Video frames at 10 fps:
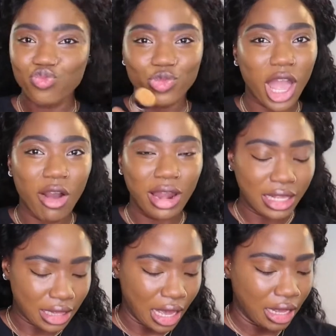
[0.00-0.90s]
I don't like
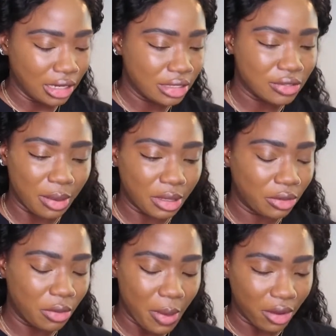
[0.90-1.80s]
that. So I'm gonna
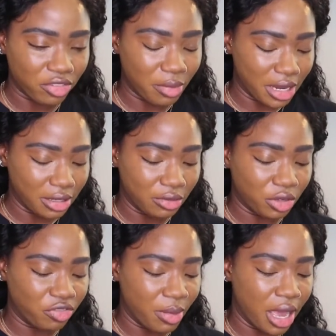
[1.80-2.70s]
go back with
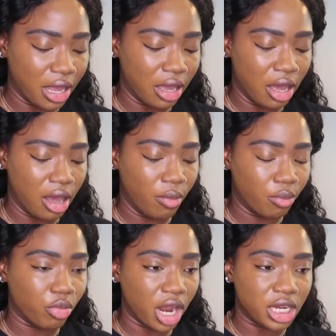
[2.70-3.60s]
my
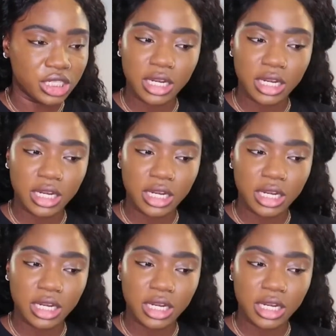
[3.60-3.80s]
brush,